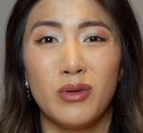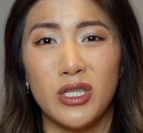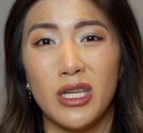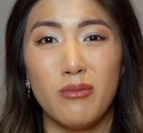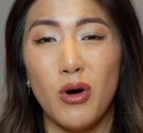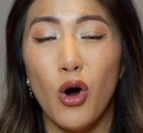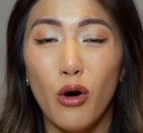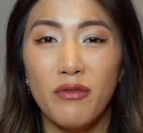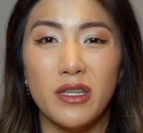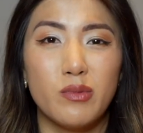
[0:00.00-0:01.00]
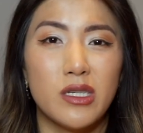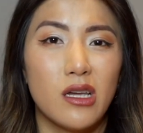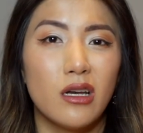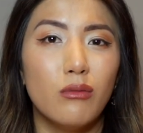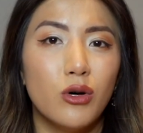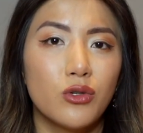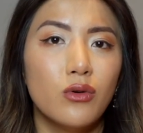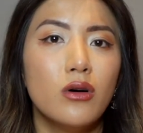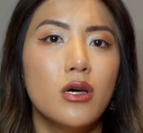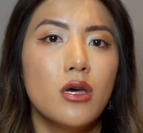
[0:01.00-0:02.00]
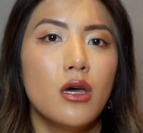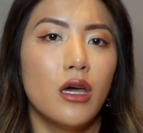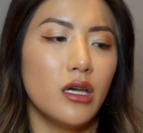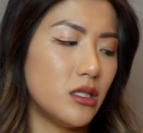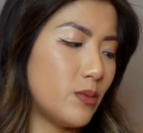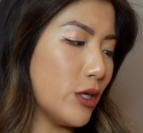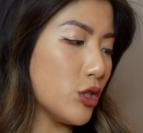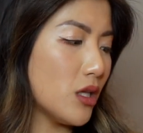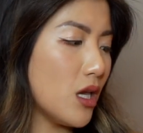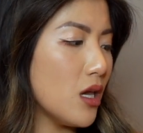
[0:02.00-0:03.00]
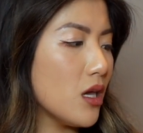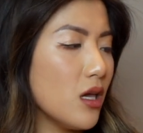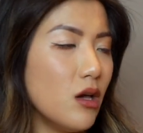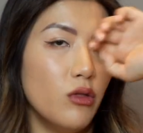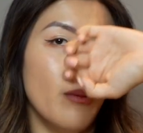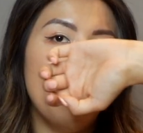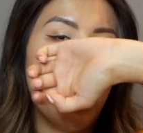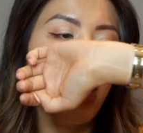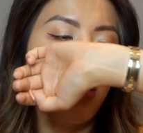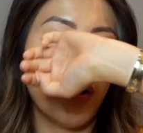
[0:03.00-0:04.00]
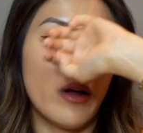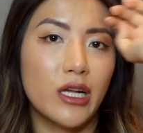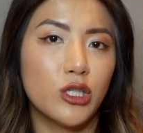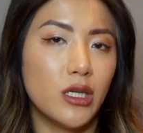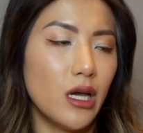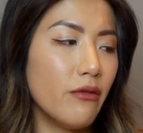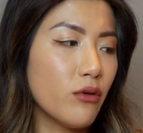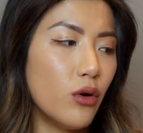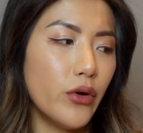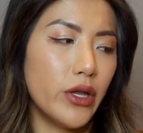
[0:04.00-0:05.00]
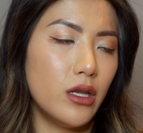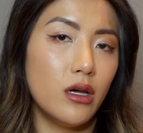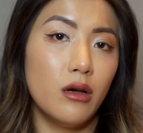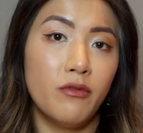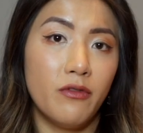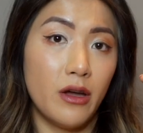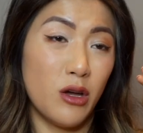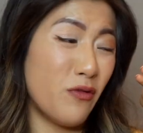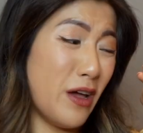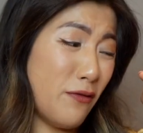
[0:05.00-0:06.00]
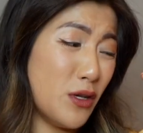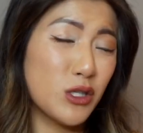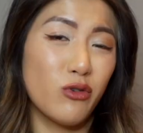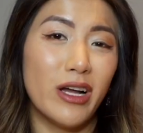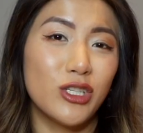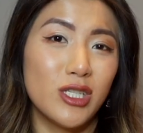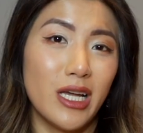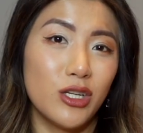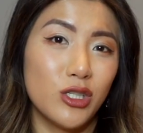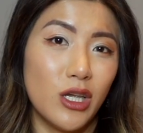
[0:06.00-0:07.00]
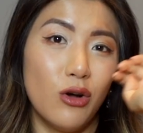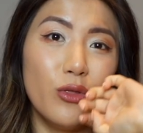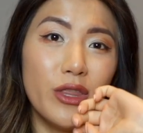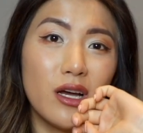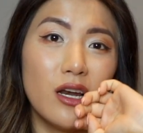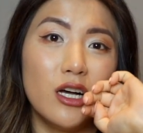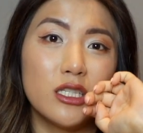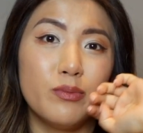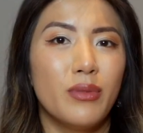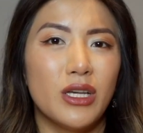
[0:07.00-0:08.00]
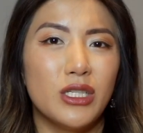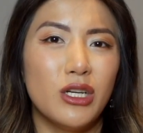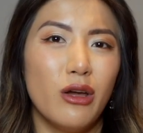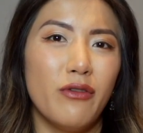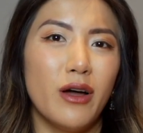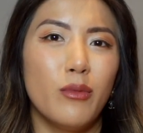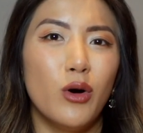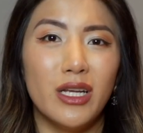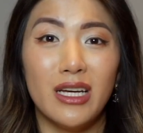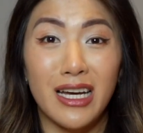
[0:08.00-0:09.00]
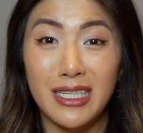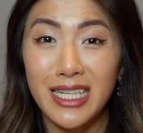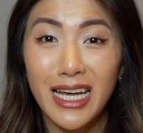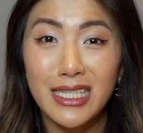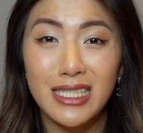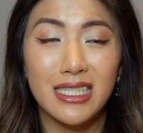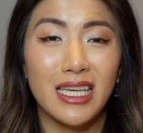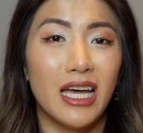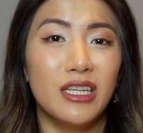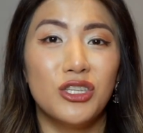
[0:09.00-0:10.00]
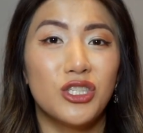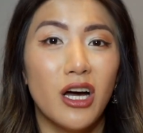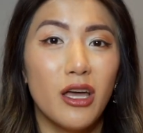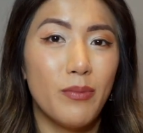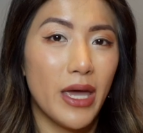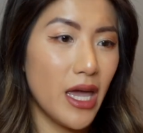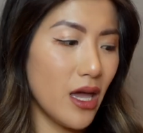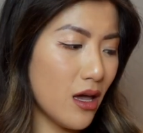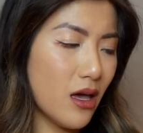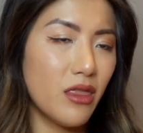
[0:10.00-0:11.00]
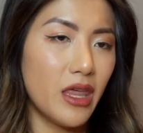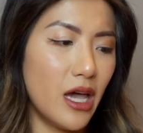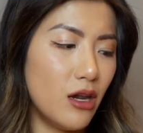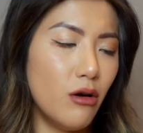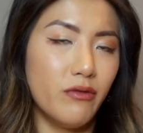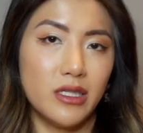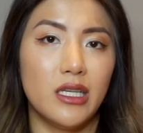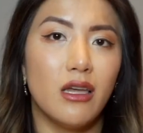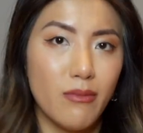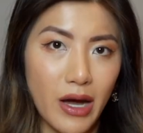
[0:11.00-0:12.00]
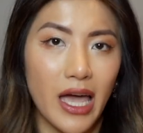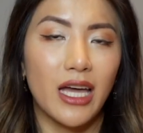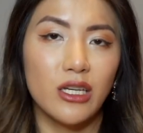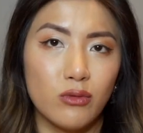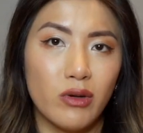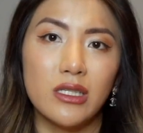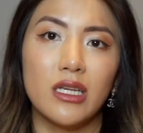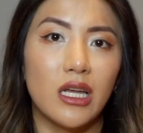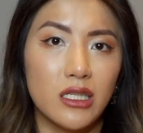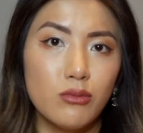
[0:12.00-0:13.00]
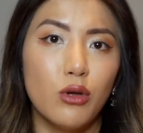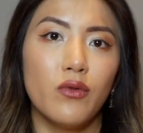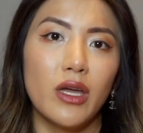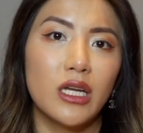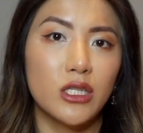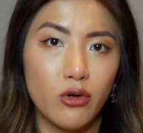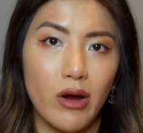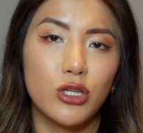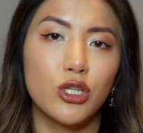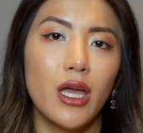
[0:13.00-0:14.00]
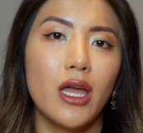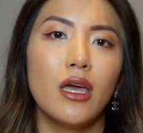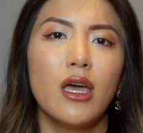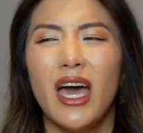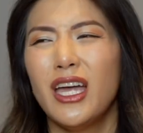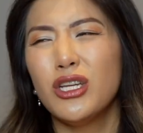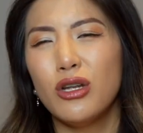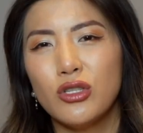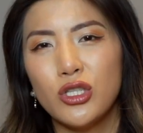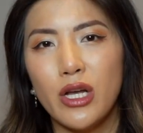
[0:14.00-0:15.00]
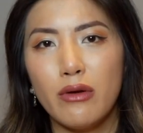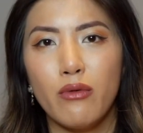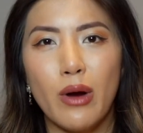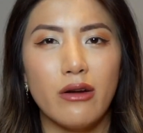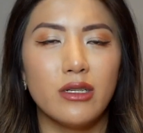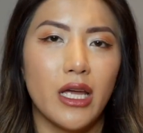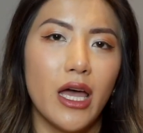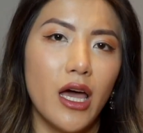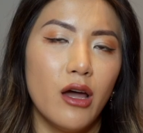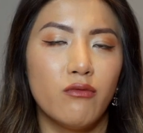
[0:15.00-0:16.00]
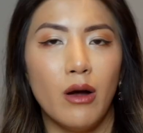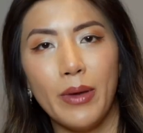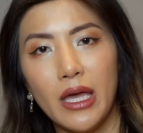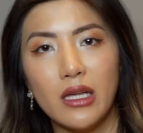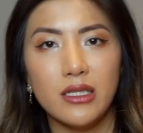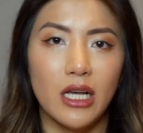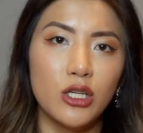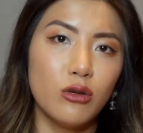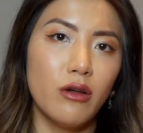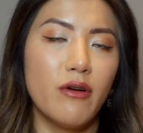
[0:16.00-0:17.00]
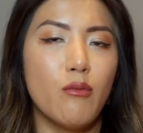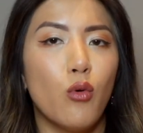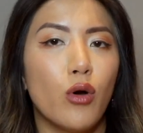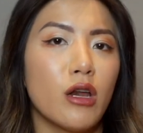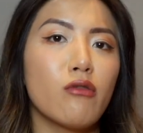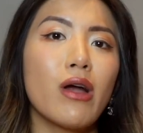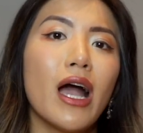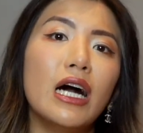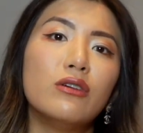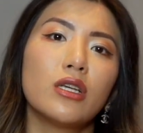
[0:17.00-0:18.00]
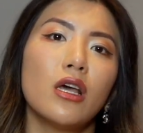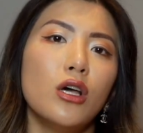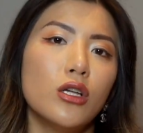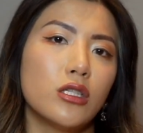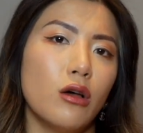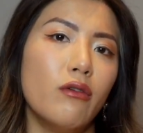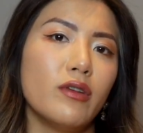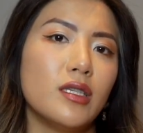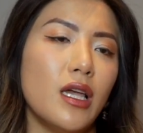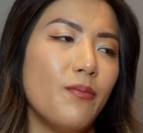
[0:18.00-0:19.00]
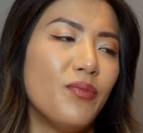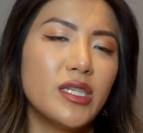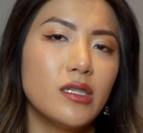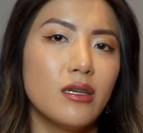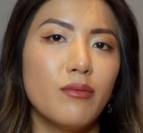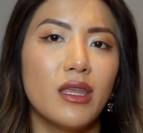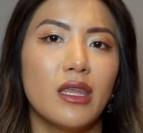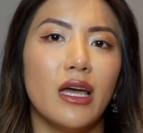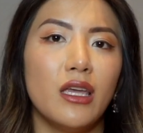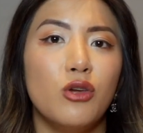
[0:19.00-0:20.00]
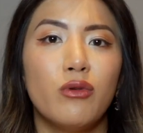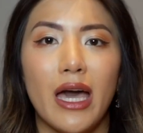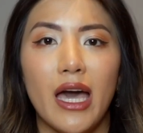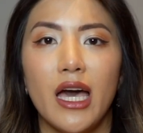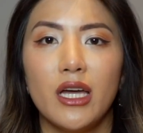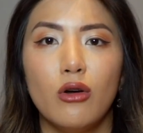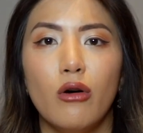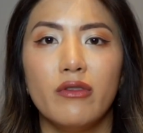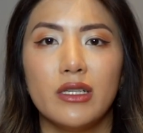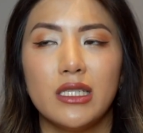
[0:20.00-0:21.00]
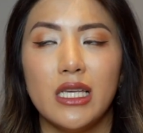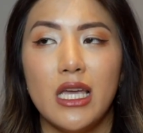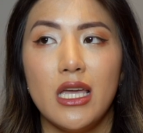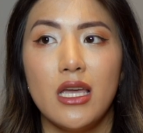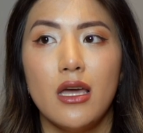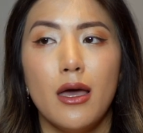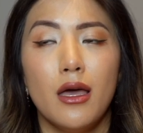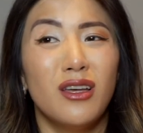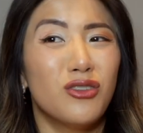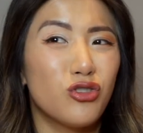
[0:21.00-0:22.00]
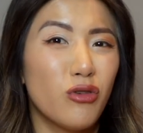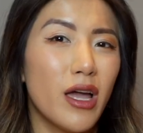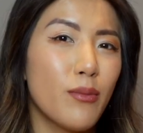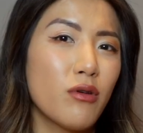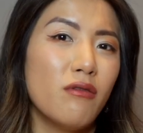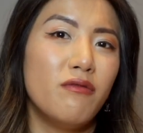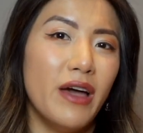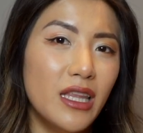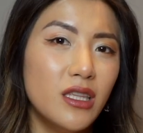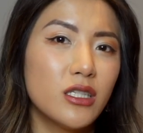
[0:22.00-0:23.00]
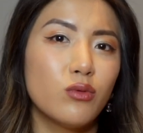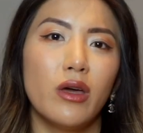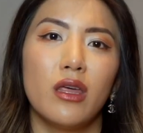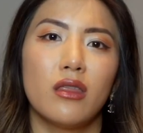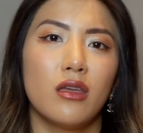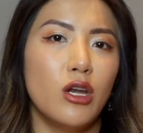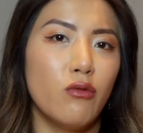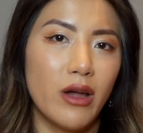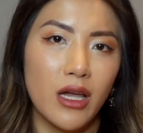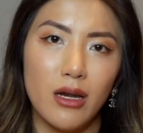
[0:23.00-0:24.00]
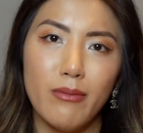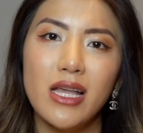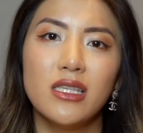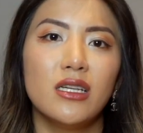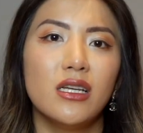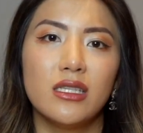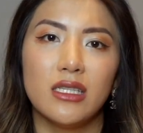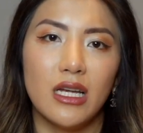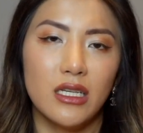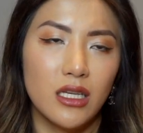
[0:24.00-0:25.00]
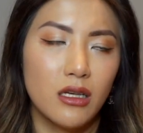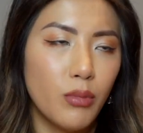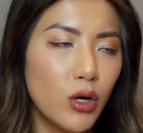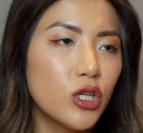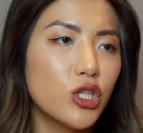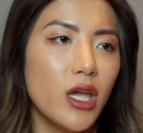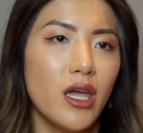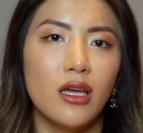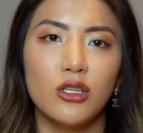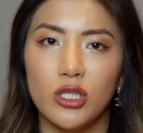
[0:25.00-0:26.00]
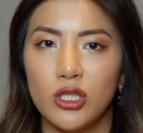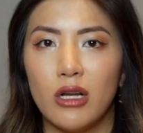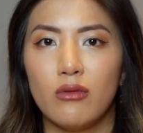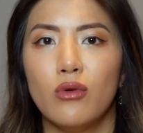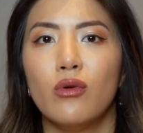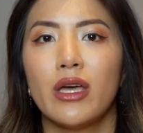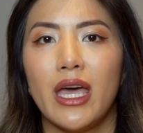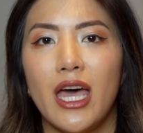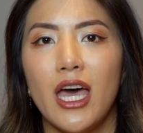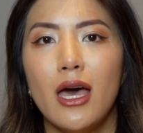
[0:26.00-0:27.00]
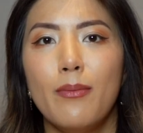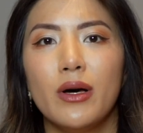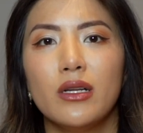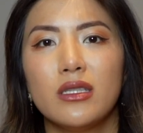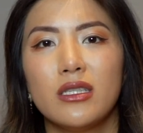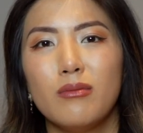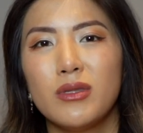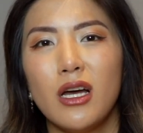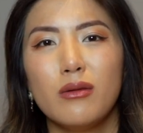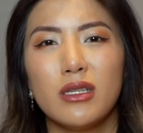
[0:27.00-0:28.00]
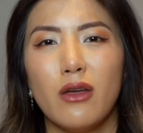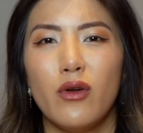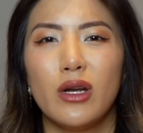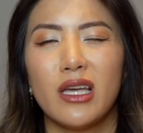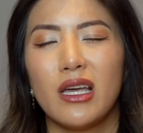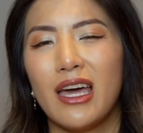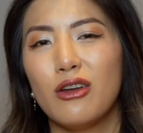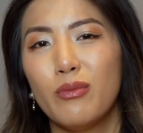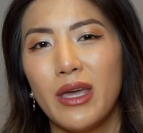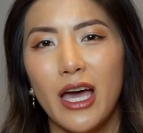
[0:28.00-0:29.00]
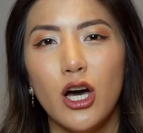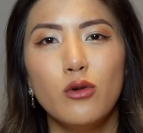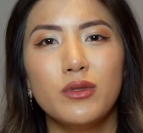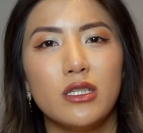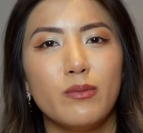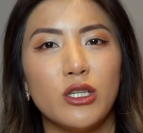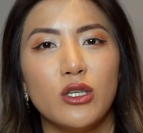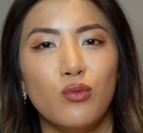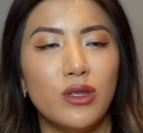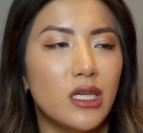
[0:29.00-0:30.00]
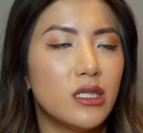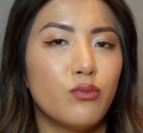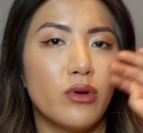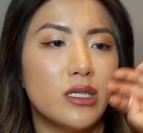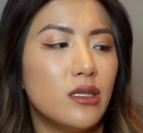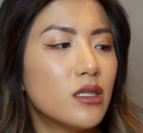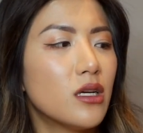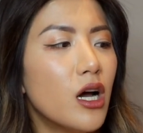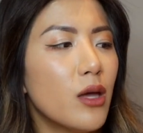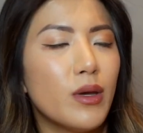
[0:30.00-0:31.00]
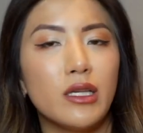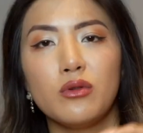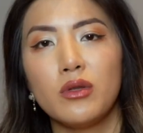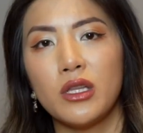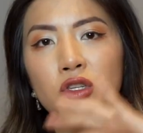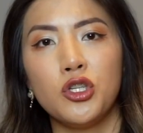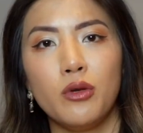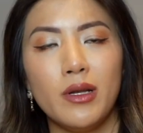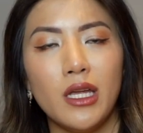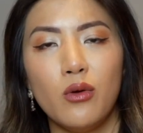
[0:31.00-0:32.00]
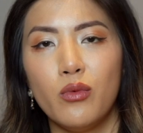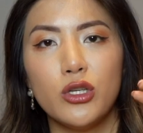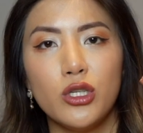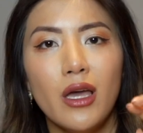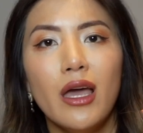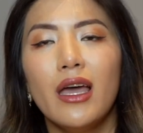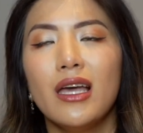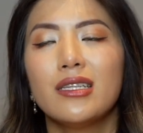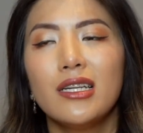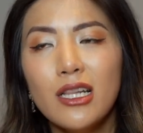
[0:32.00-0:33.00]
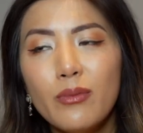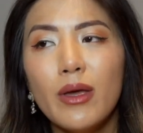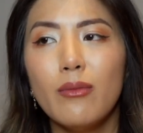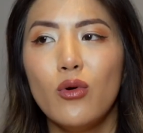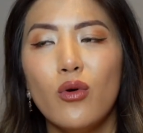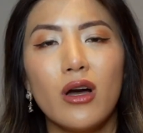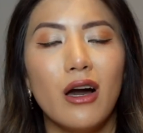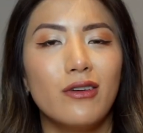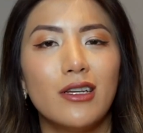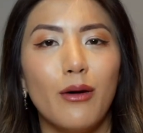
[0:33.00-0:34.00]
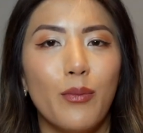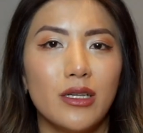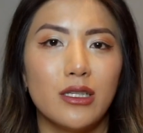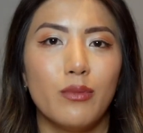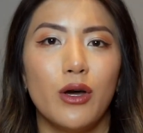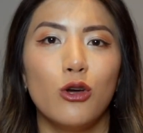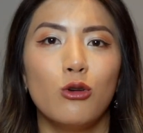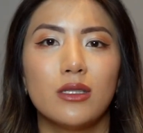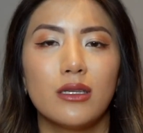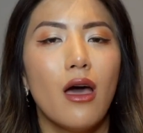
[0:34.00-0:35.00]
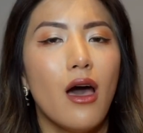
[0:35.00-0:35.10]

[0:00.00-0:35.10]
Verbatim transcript: putting them off this particular model, especially on the back where actually I've gotten a fair few scratches actually on the clasp because, you know, if I'm on at a desk and typing, then obviously my hand is resting, it's moving, it's scratching, and, you know, just general wear and tear, rubbing, etc. if I'm walking around. So obviously this is something that you can obviously try and prevent with, you know, regular maintenance and polishing and just general care, but sometimes I feel like it cannot be helped, especially with this bracelet type. It's not like the Jubilee, which is a little bit more covered up, I suppose.